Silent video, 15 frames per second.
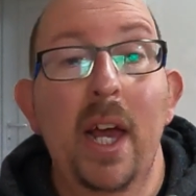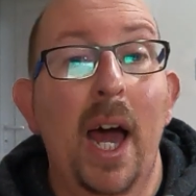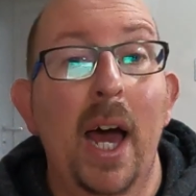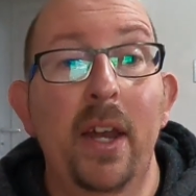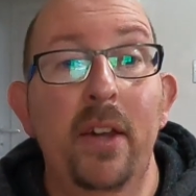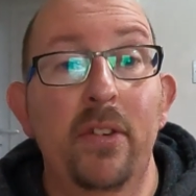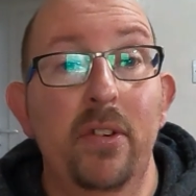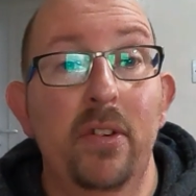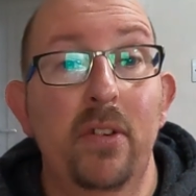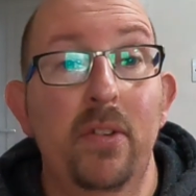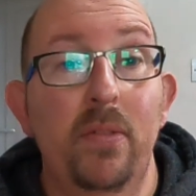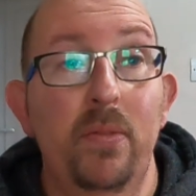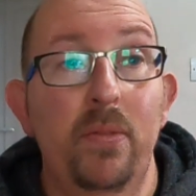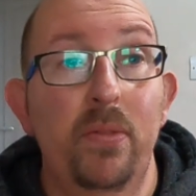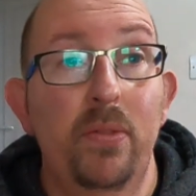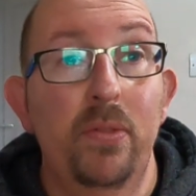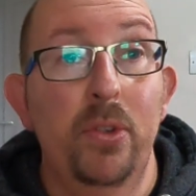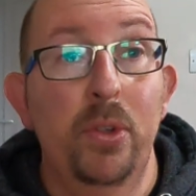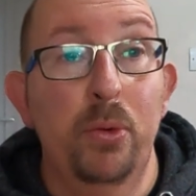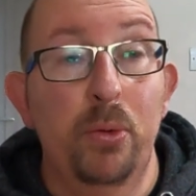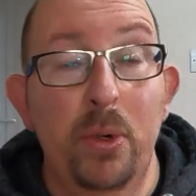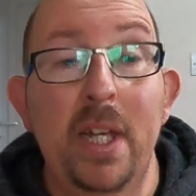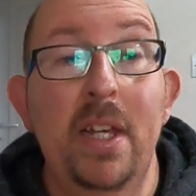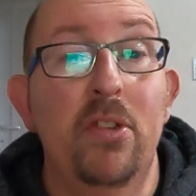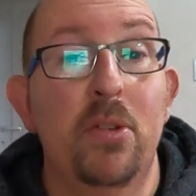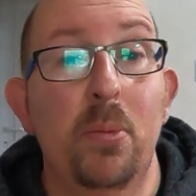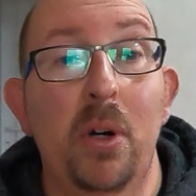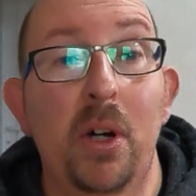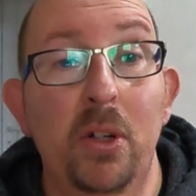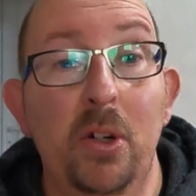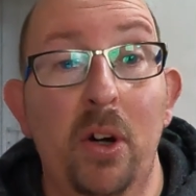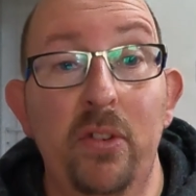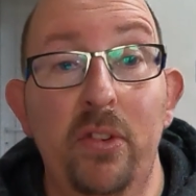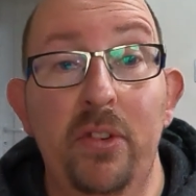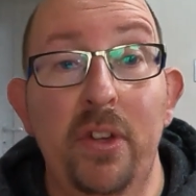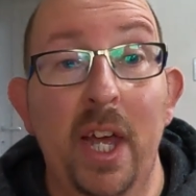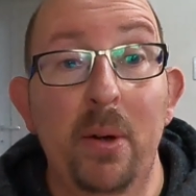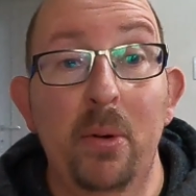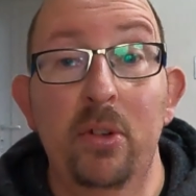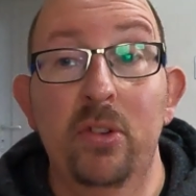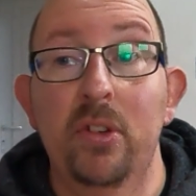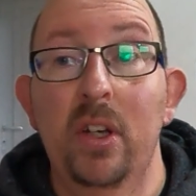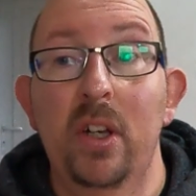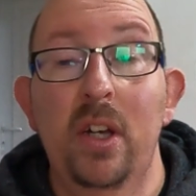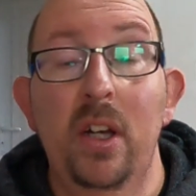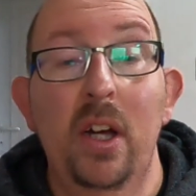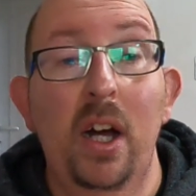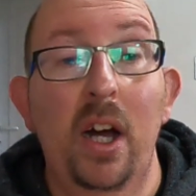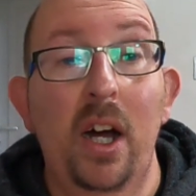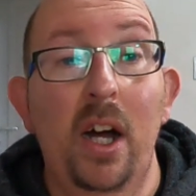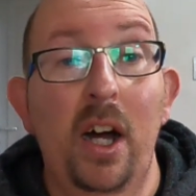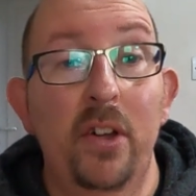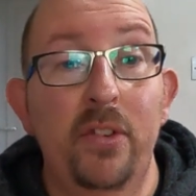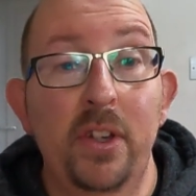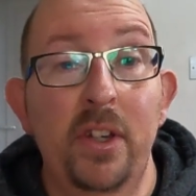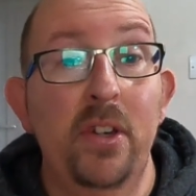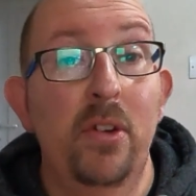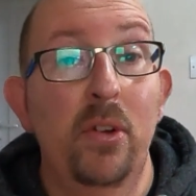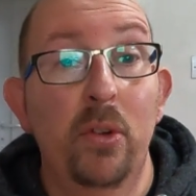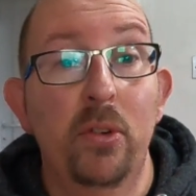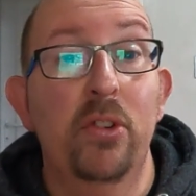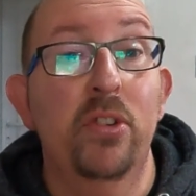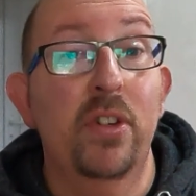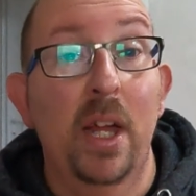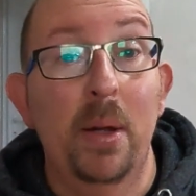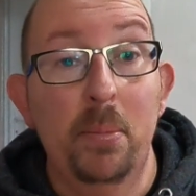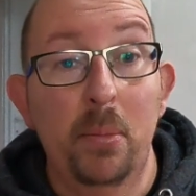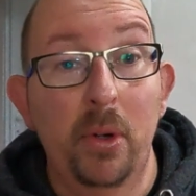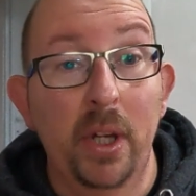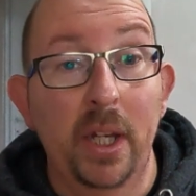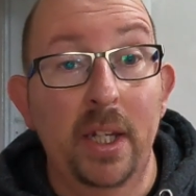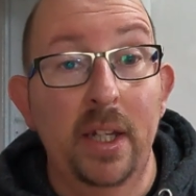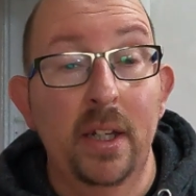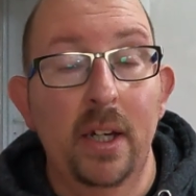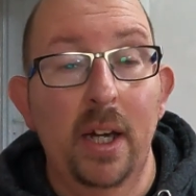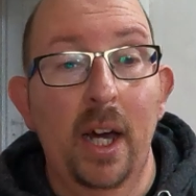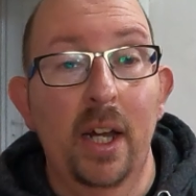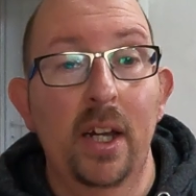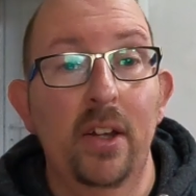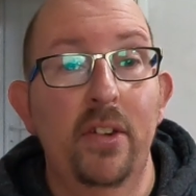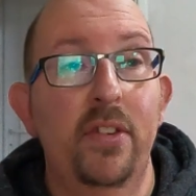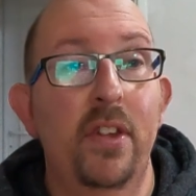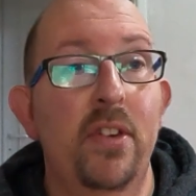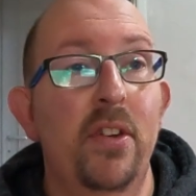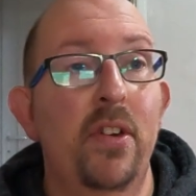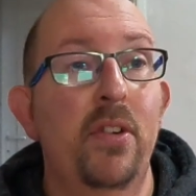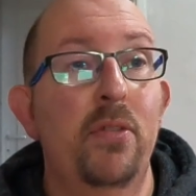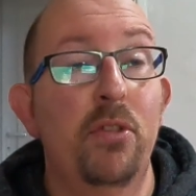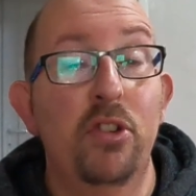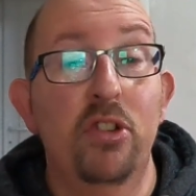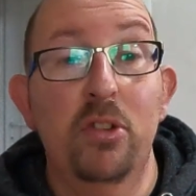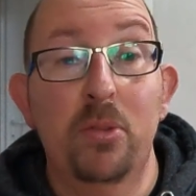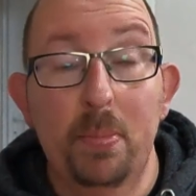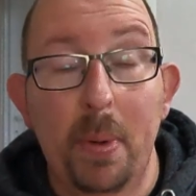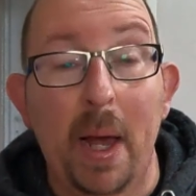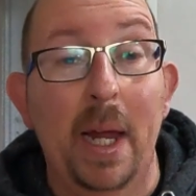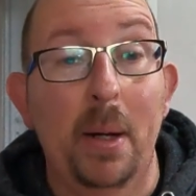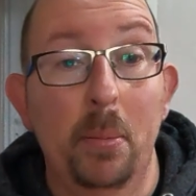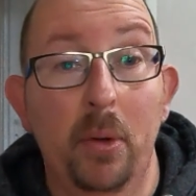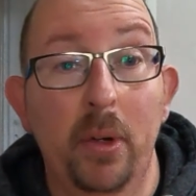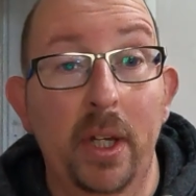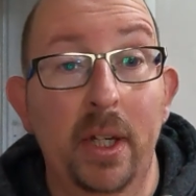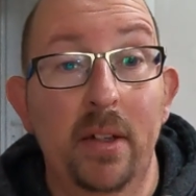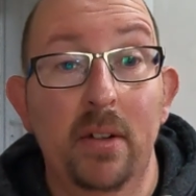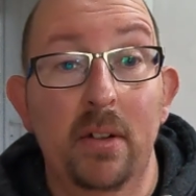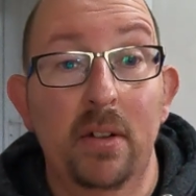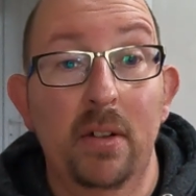And the reason why I got into debt was I didn't understand money, and I didn't respect money.